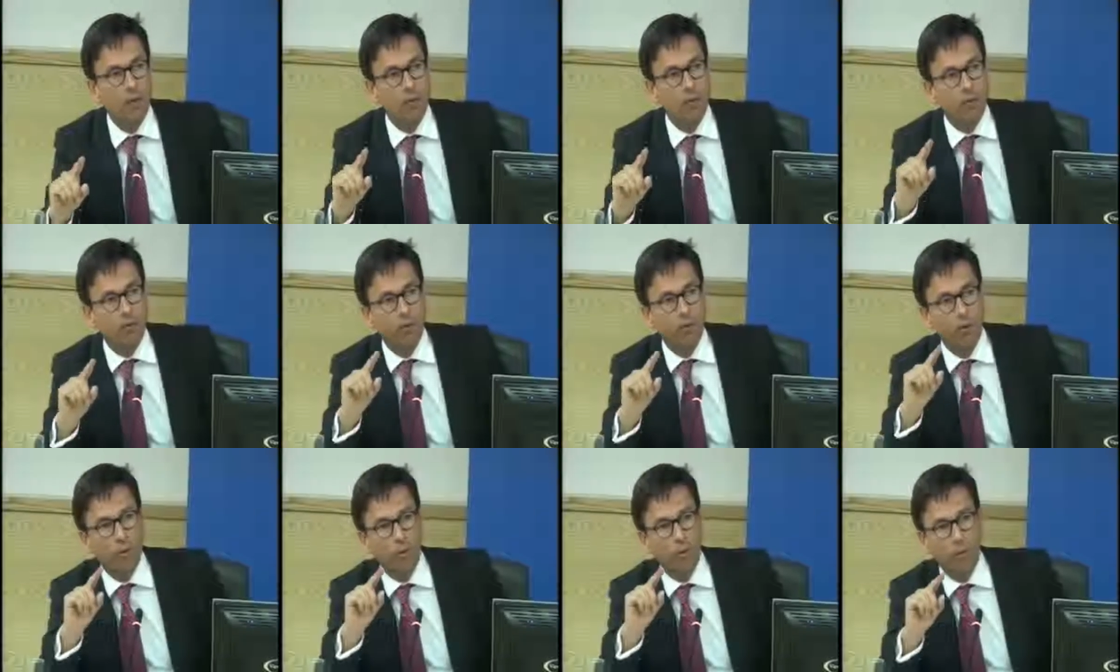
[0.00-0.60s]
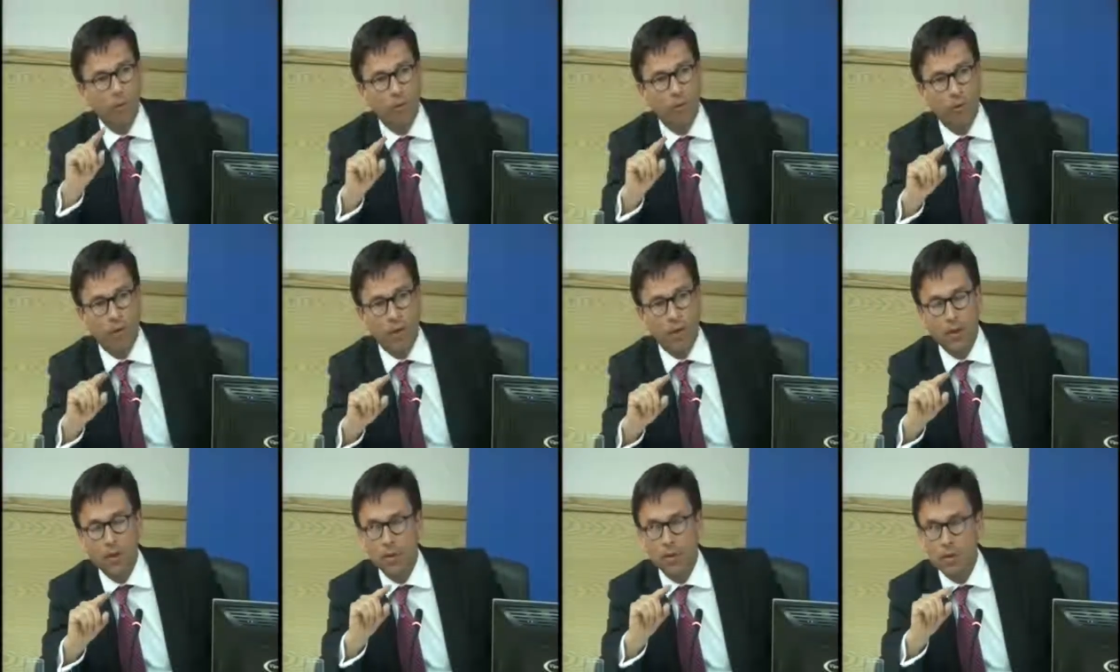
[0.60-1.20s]
for the youth,
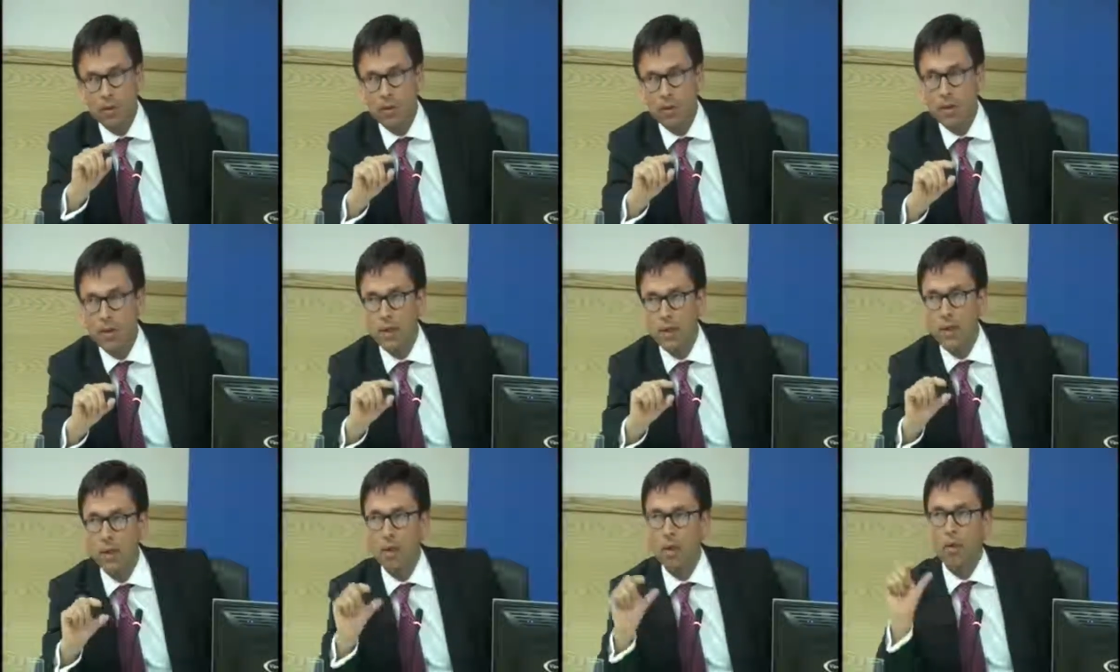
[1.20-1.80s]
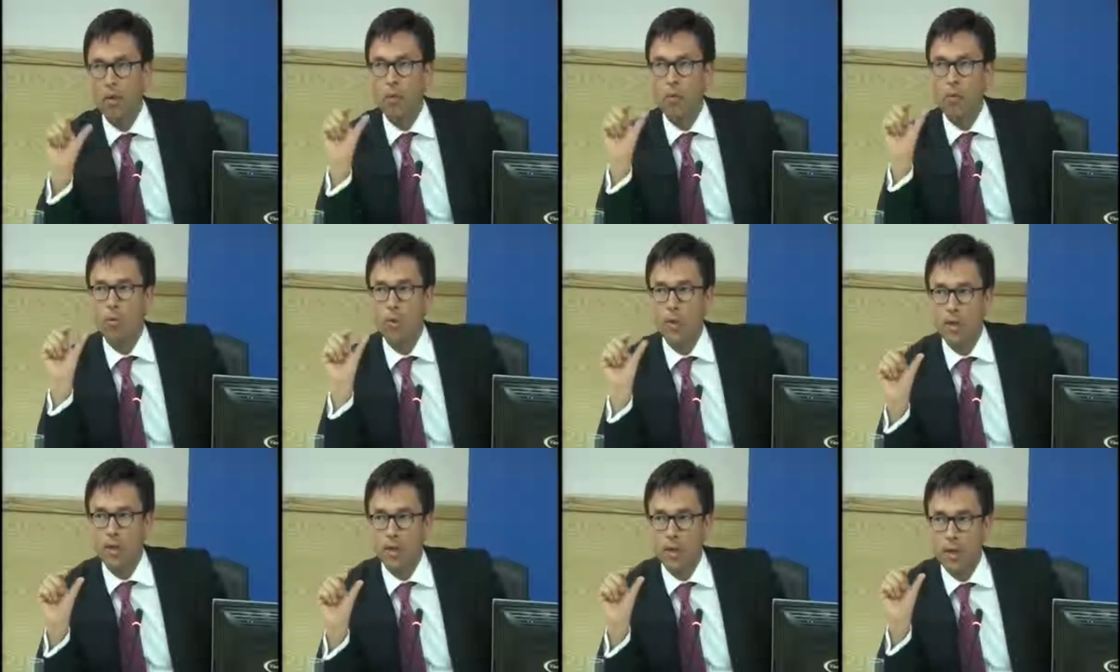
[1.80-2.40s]
and not only the
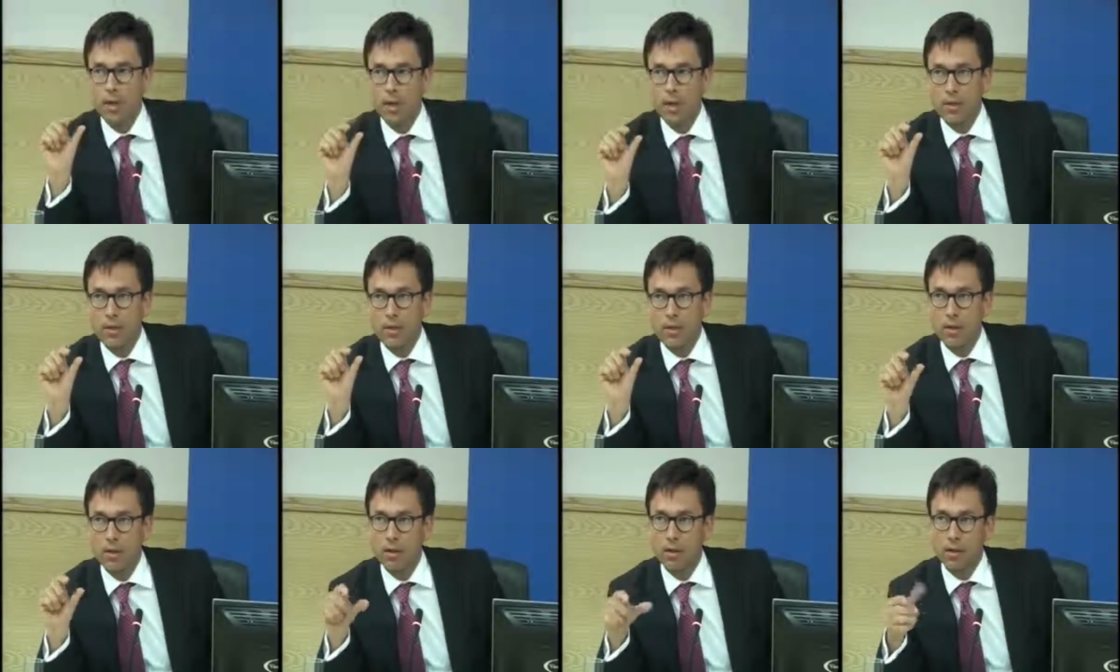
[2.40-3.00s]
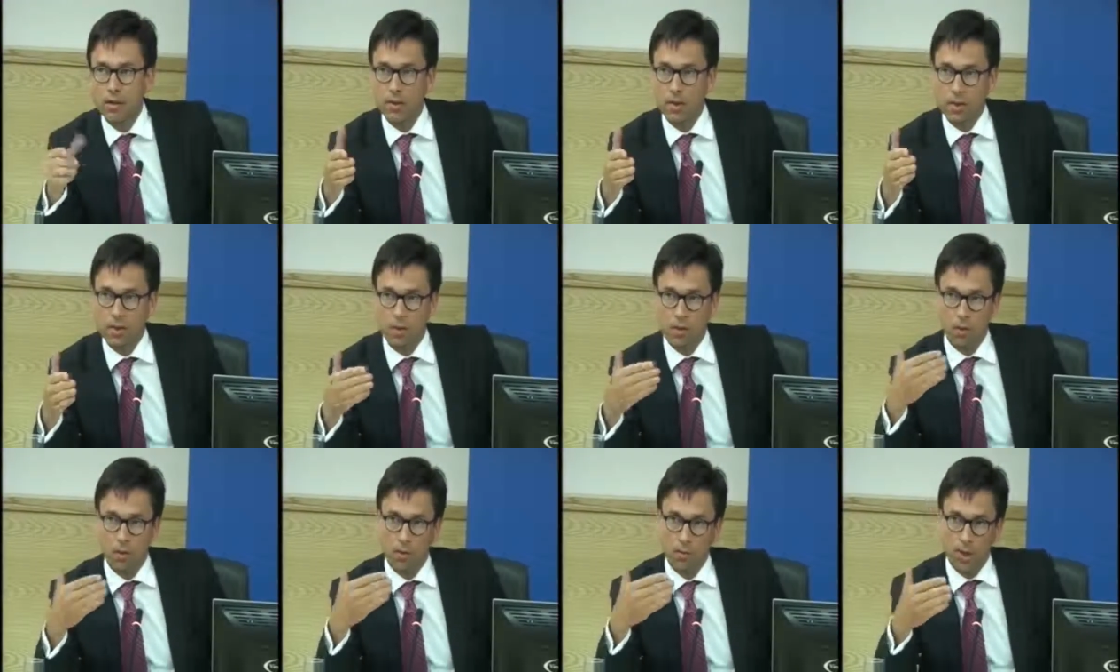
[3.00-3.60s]
whiz kids that
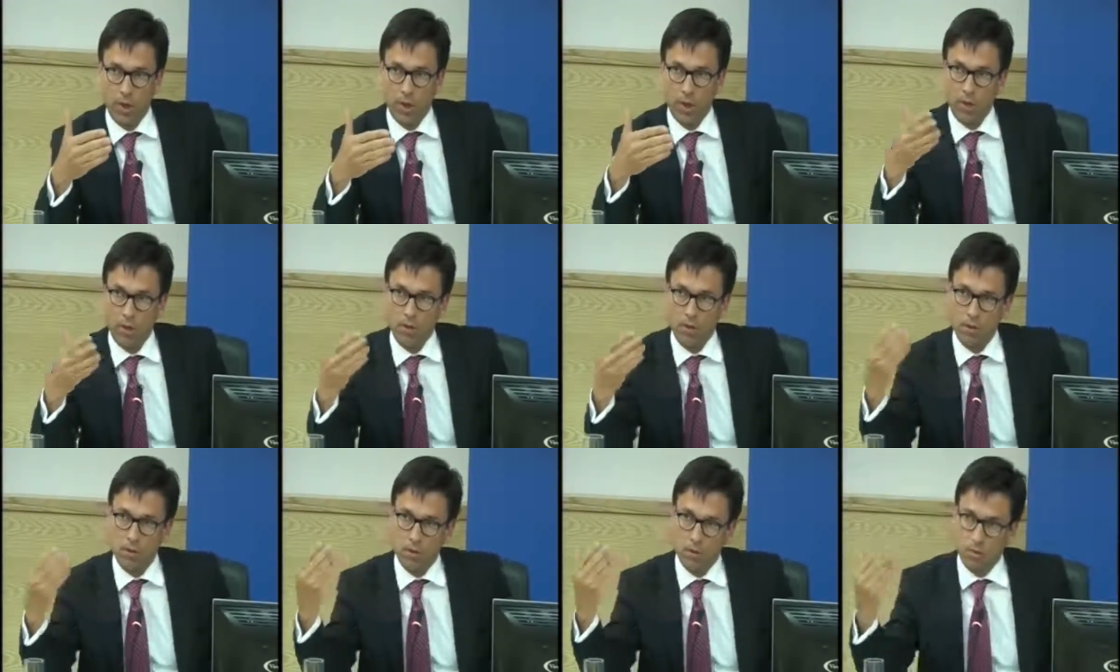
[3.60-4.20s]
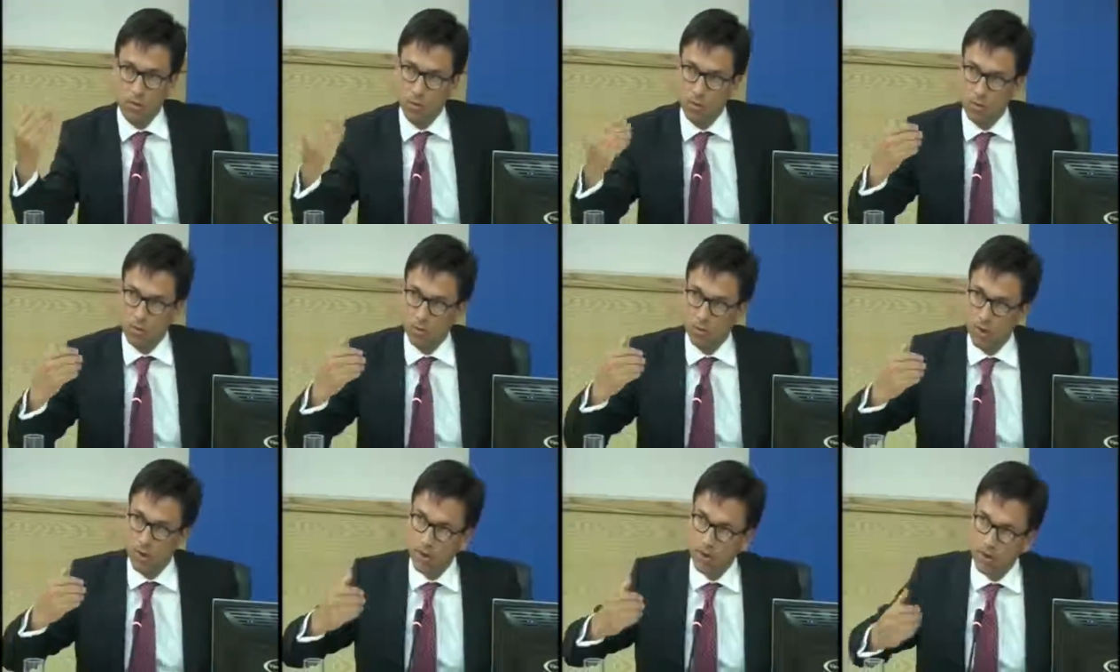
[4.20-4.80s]
are behind
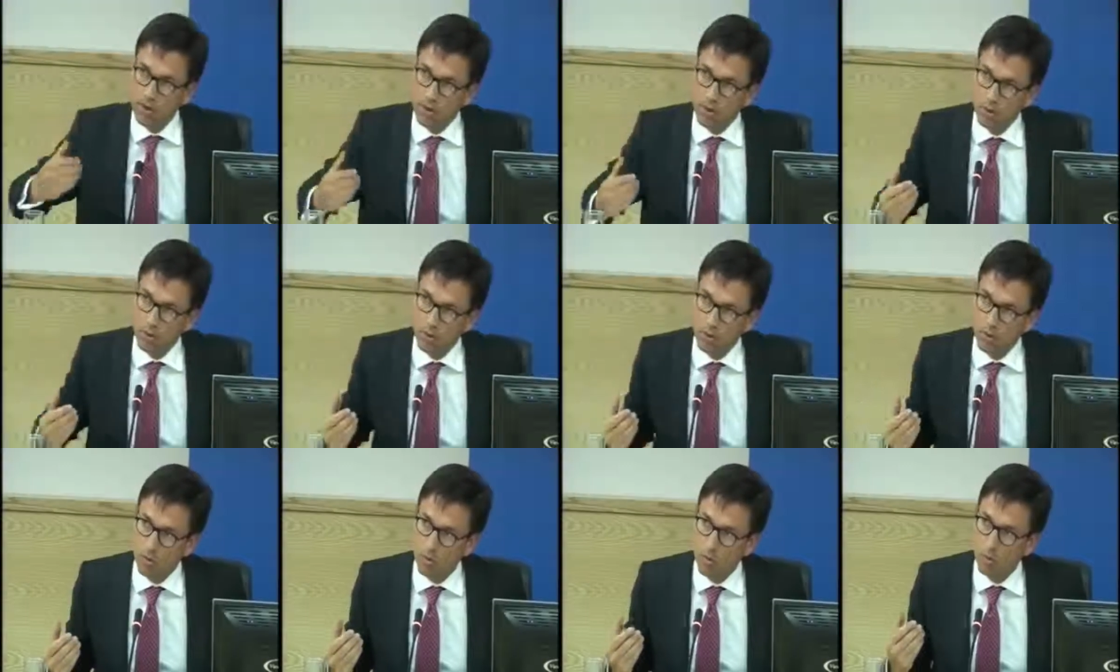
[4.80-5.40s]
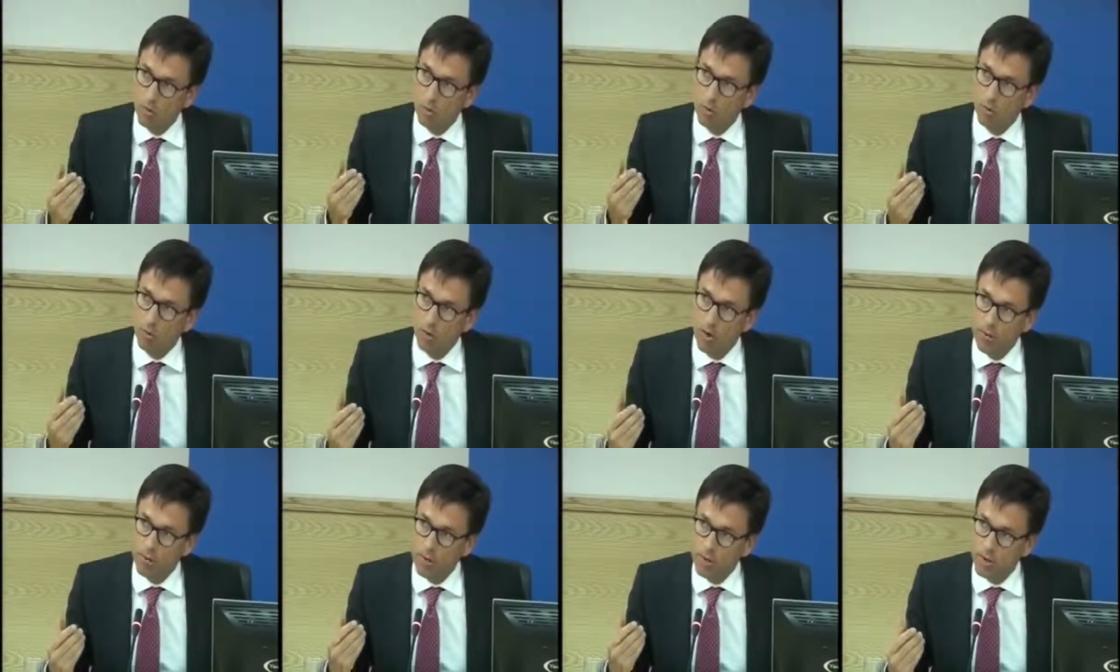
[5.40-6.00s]
screens and
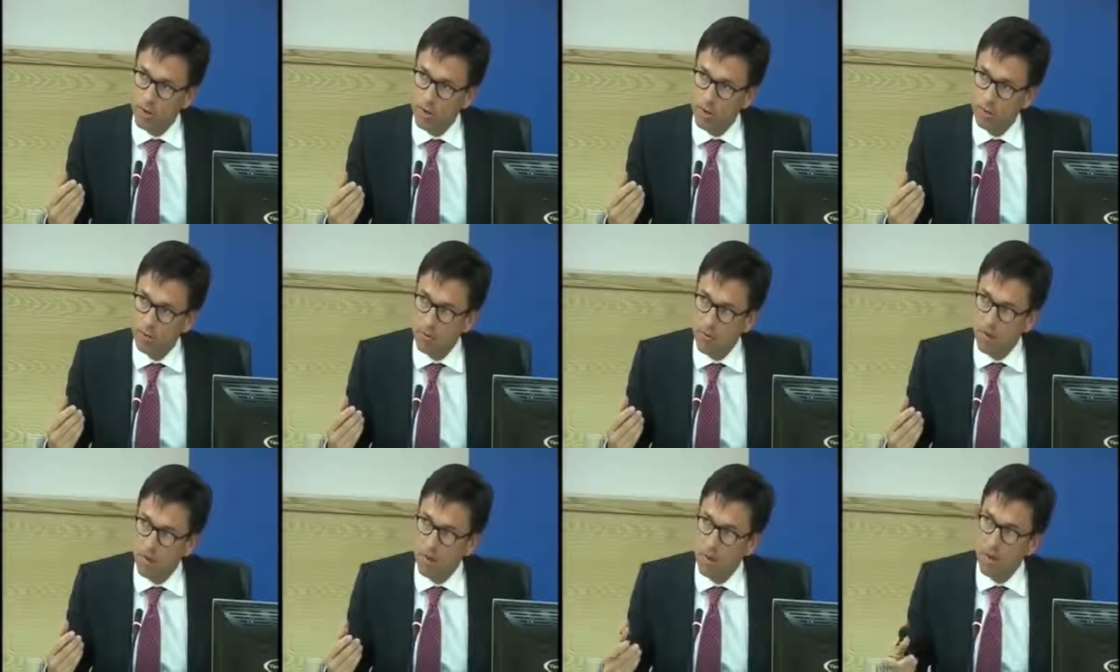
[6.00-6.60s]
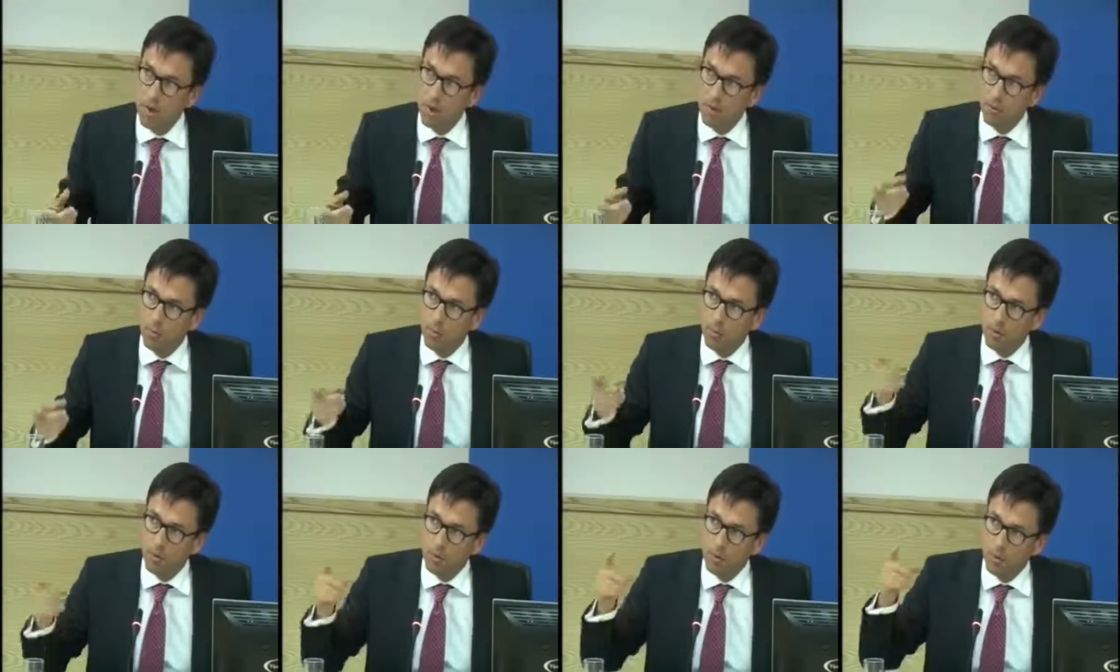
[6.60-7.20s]
programs, etc.,
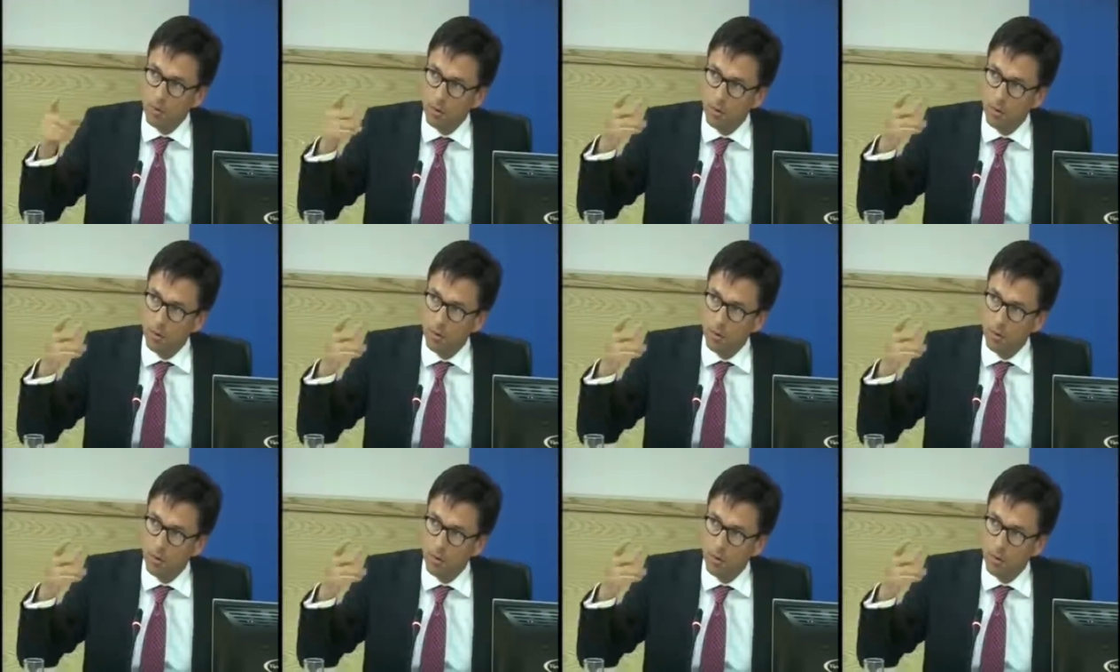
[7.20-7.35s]
but